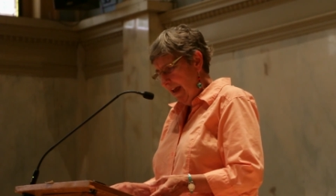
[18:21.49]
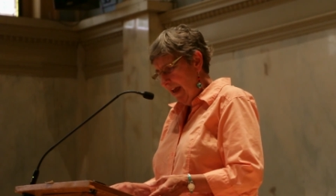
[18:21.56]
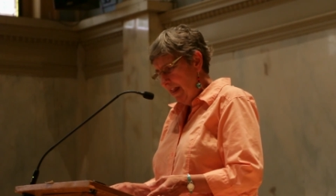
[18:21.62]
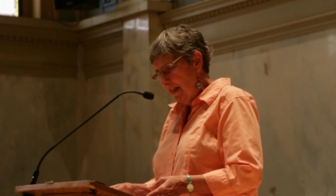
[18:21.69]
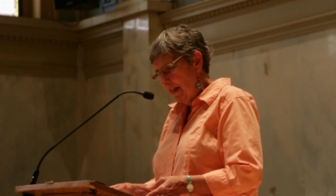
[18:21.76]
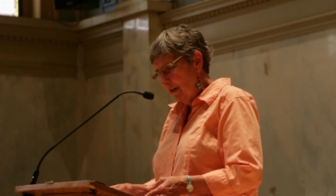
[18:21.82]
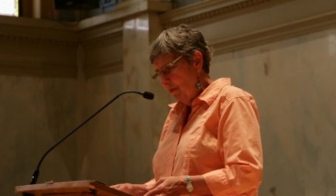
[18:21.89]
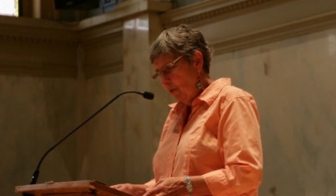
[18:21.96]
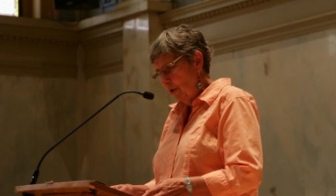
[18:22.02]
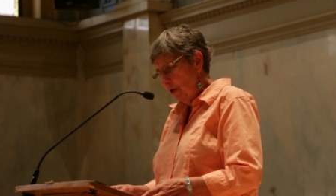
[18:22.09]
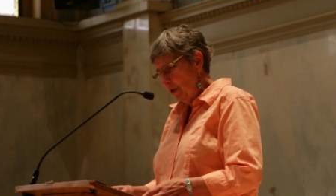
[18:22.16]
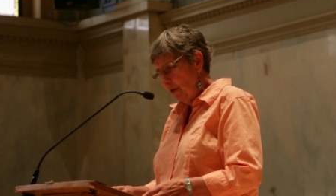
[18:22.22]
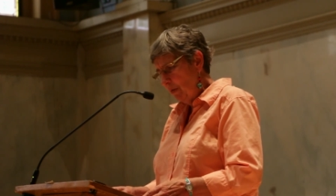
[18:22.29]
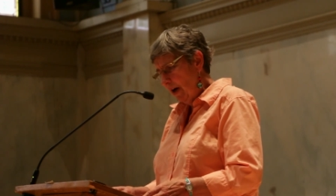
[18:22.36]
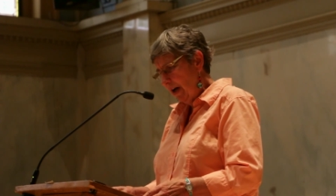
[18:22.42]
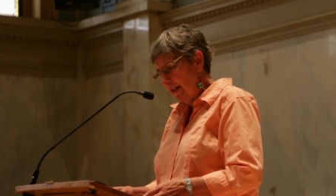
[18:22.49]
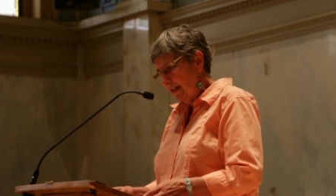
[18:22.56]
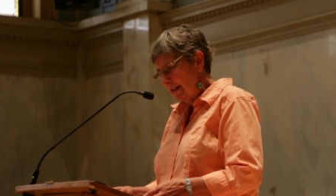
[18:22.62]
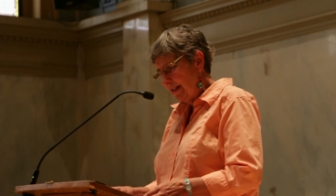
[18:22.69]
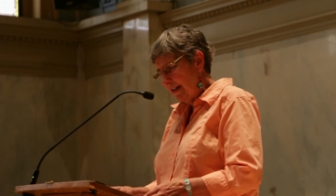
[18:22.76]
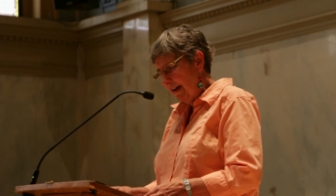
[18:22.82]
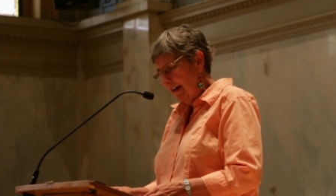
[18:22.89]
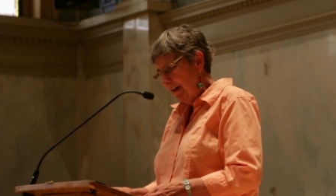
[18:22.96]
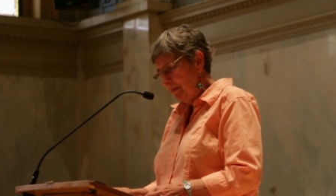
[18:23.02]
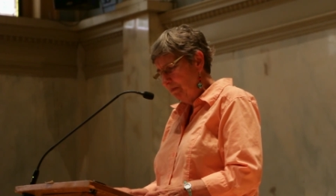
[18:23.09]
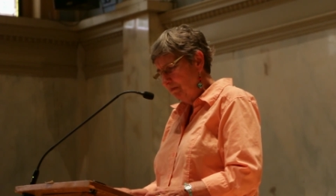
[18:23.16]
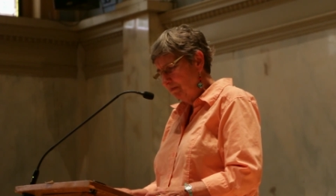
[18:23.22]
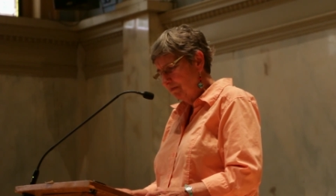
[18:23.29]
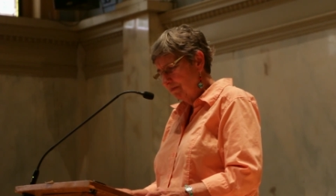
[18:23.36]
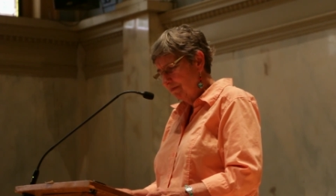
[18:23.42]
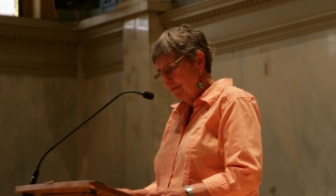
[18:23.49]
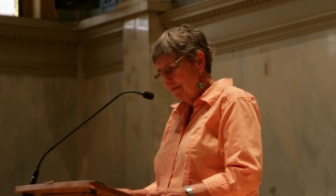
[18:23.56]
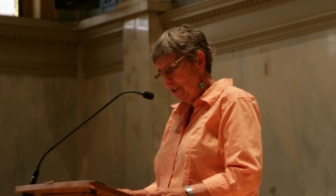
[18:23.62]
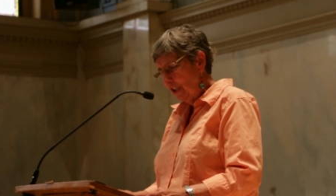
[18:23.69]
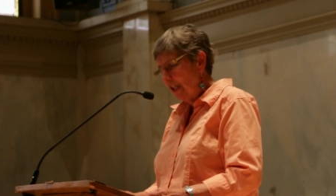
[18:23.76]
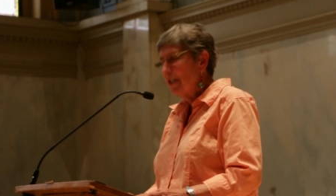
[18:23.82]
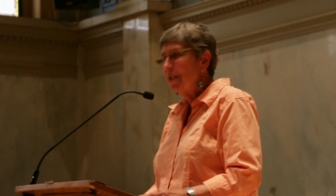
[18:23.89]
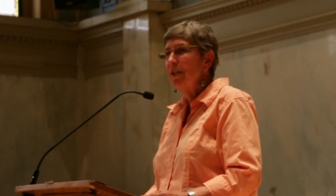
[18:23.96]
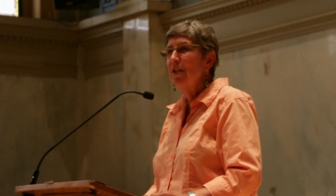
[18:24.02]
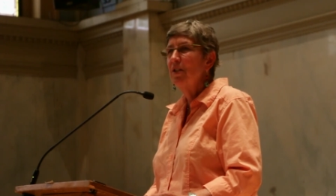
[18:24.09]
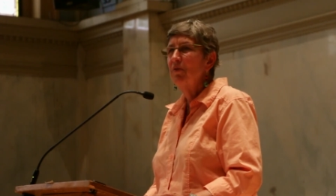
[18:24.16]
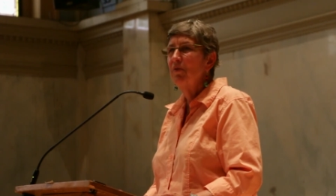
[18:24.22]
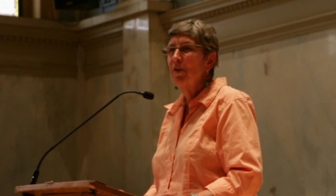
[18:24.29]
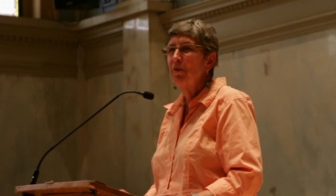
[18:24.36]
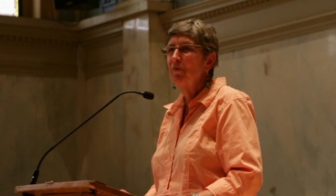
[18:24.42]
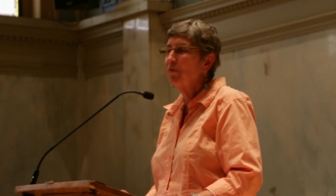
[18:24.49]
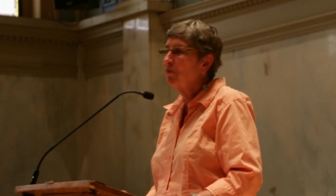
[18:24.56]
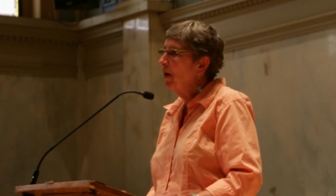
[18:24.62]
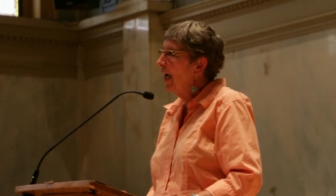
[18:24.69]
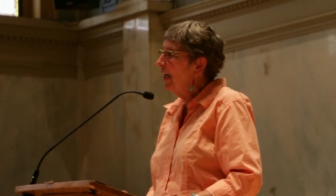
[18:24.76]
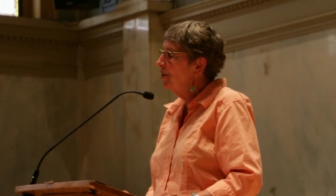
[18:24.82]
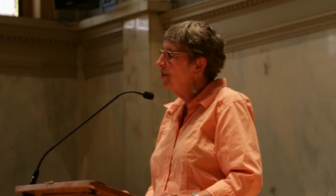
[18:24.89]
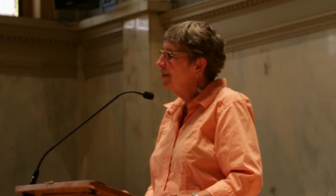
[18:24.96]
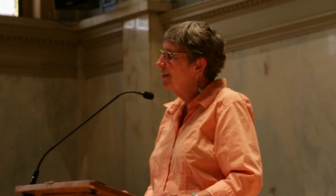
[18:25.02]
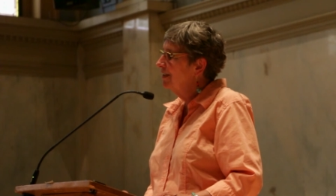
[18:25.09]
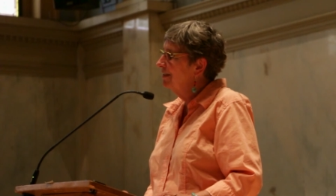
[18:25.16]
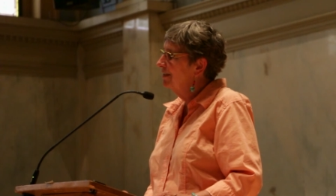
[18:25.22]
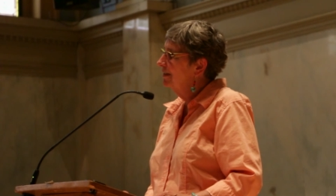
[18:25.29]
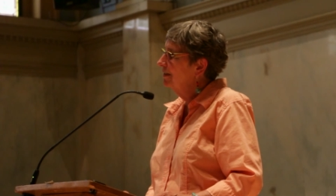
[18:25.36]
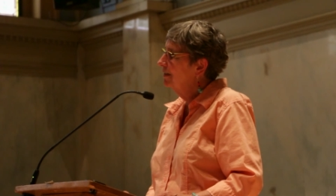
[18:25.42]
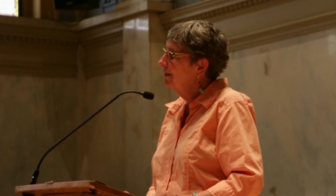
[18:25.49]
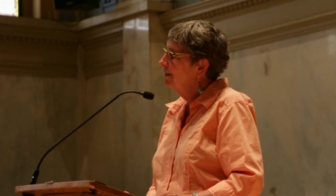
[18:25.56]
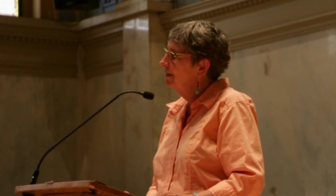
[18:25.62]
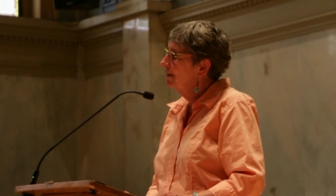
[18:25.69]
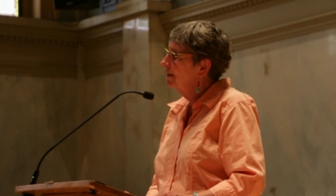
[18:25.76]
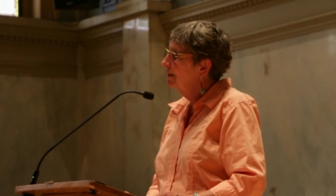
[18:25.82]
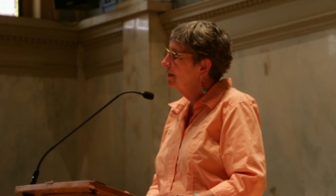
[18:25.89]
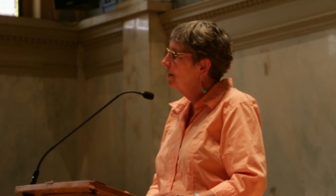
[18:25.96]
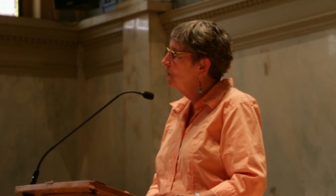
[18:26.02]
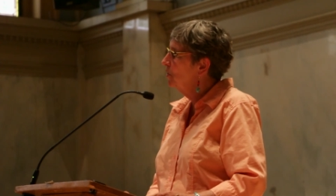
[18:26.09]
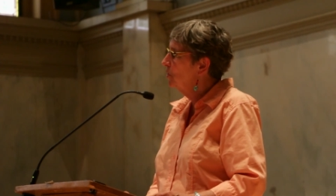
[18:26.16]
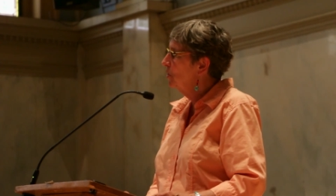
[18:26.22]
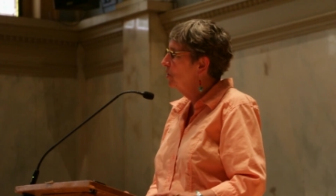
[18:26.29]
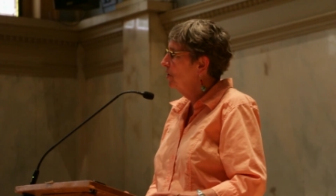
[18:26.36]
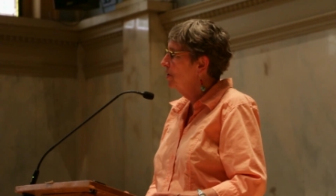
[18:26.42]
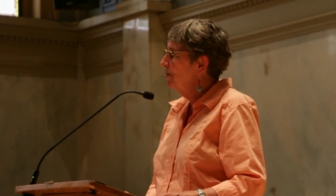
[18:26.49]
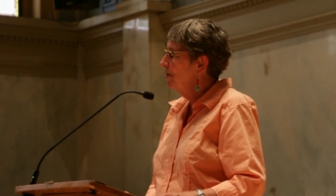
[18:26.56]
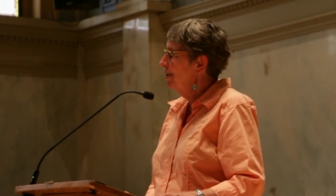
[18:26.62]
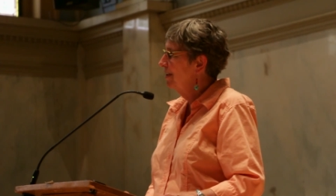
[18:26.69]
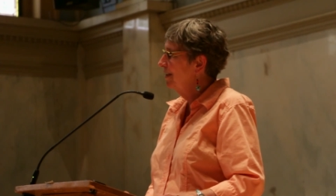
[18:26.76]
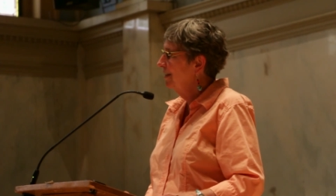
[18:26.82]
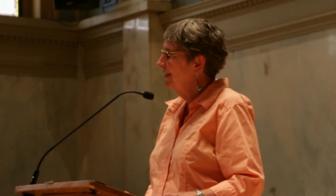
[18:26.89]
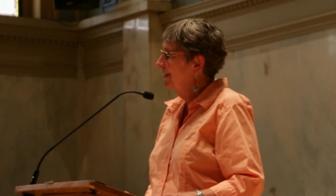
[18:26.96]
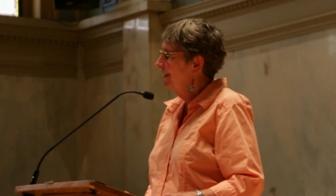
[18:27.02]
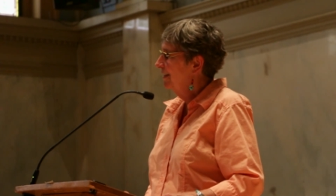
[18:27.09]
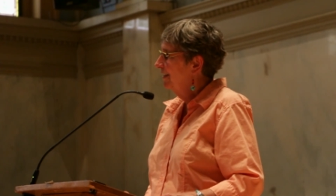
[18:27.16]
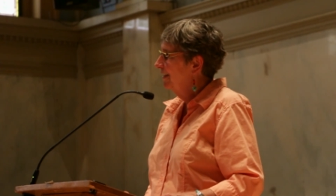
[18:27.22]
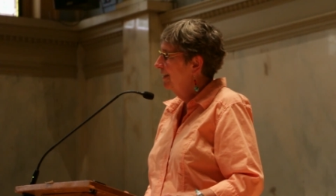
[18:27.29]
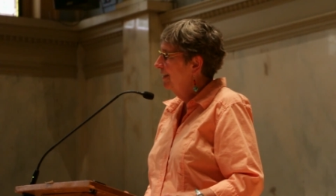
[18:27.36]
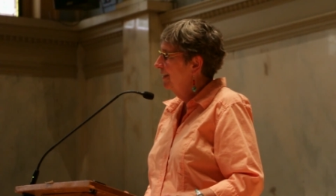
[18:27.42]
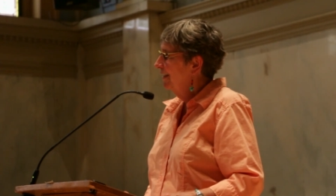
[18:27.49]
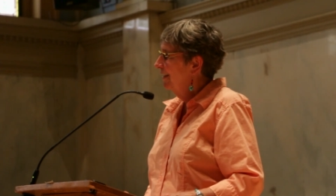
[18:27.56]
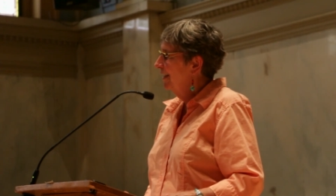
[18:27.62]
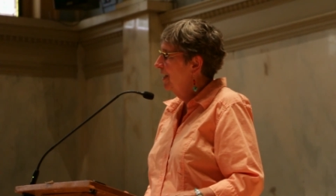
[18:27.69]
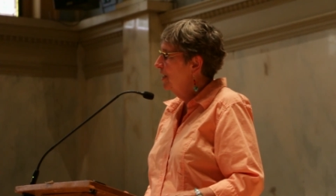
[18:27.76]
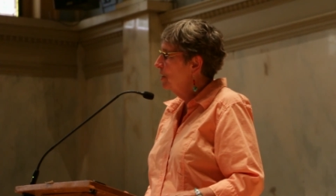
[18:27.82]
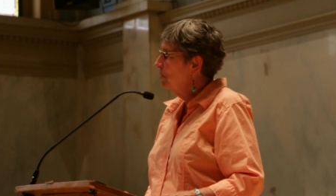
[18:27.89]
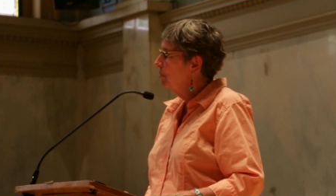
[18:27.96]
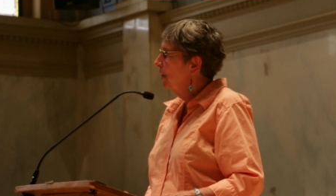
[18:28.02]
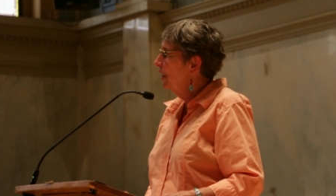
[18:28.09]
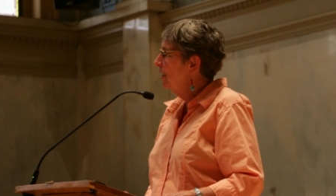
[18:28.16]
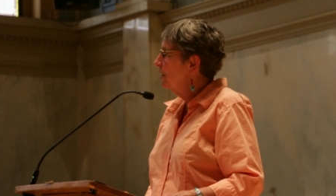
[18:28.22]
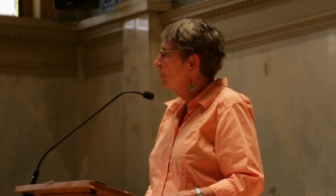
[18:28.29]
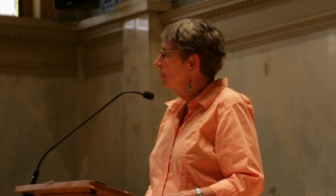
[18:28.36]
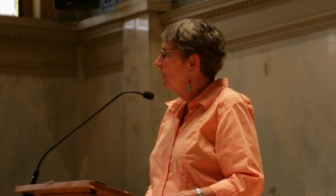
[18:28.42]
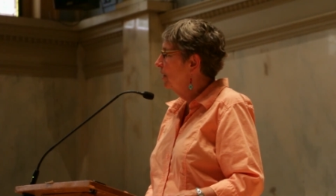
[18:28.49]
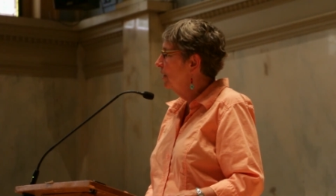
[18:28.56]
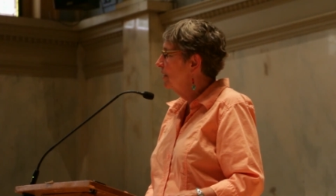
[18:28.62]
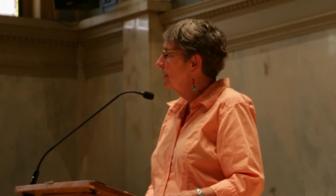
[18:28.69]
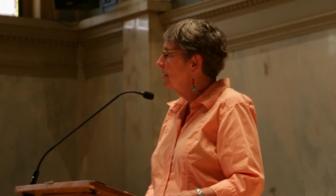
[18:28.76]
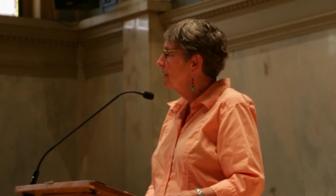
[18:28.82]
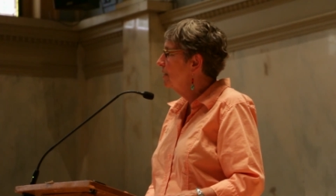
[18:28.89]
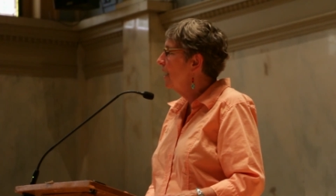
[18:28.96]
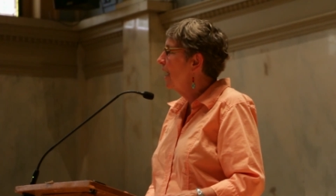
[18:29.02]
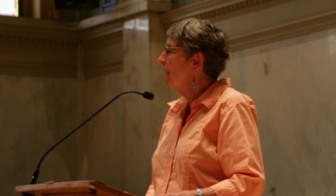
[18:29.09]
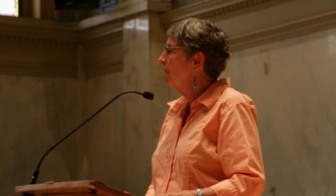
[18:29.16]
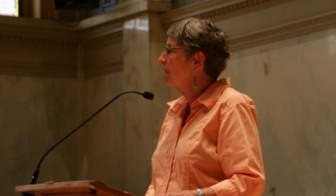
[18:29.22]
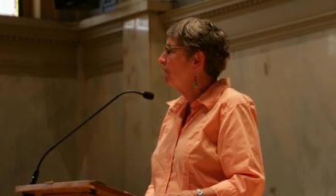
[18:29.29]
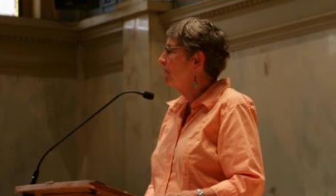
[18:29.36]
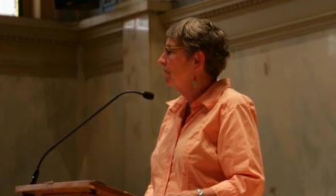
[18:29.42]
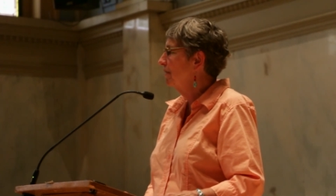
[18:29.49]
And the word was um, Judson is a very fragile institution, and it's a place where it's safe